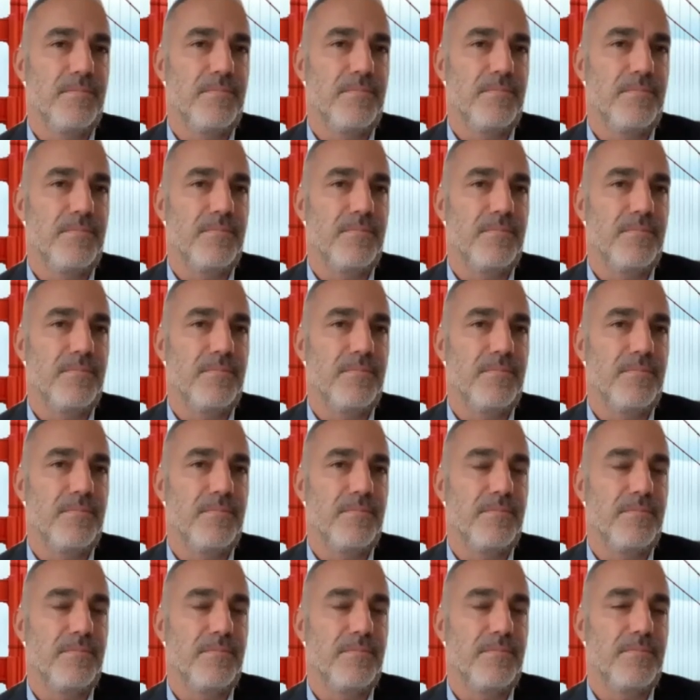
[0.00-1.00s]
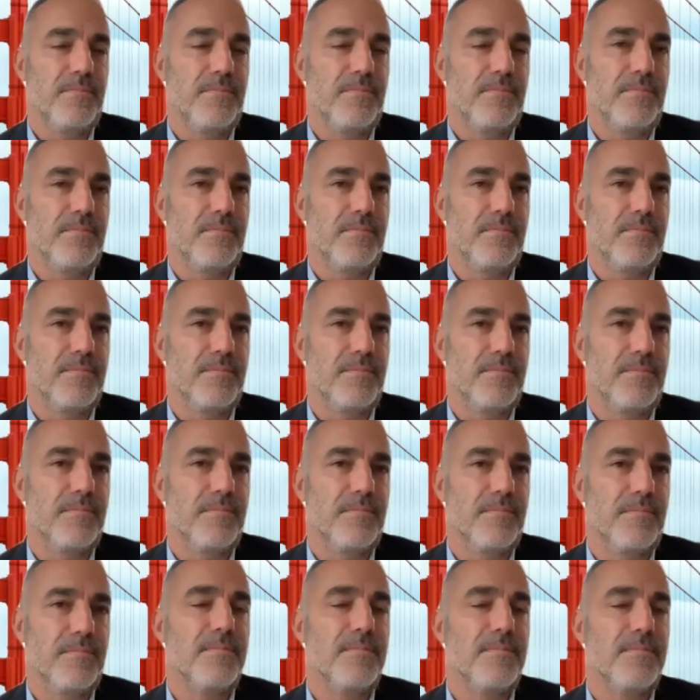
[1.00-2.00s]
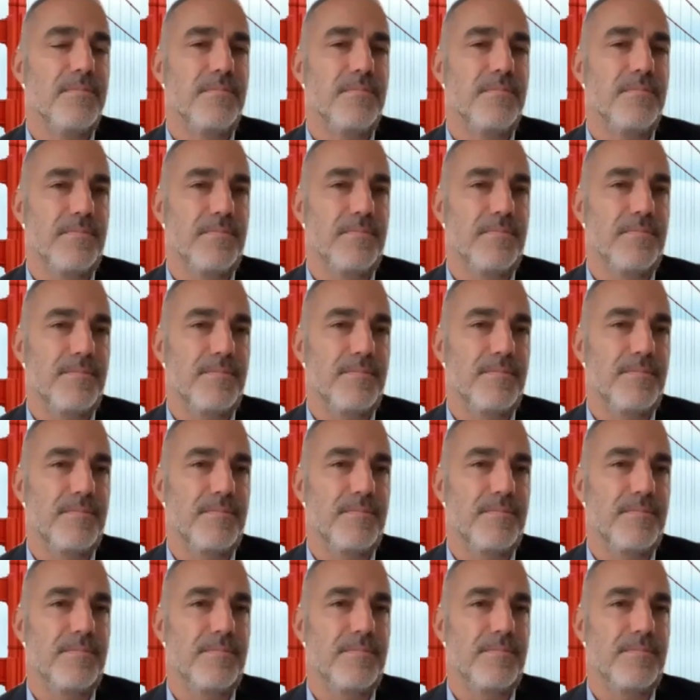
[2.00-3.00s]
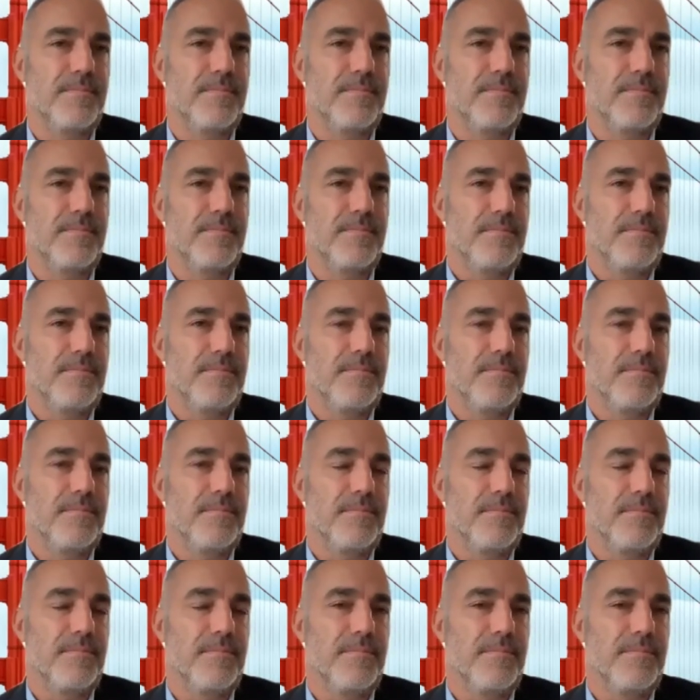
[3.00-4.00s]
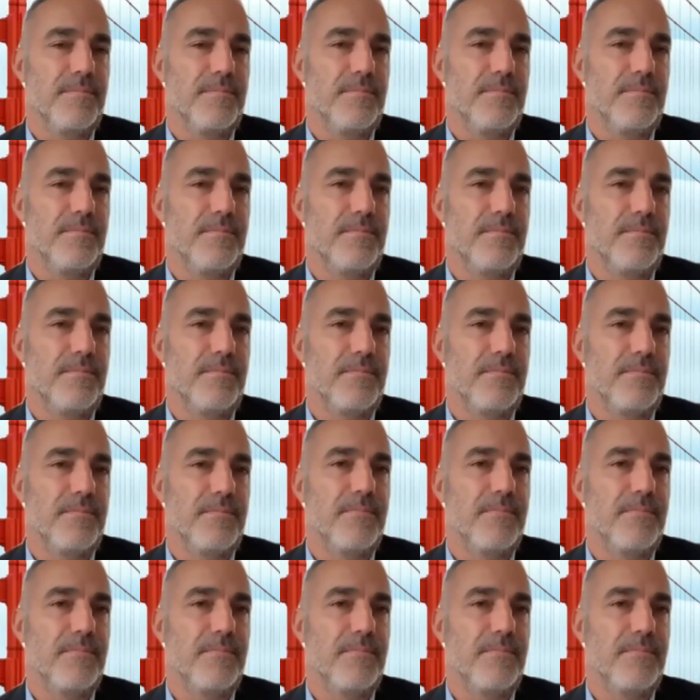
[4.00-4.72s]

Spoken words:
The person shown says nothing.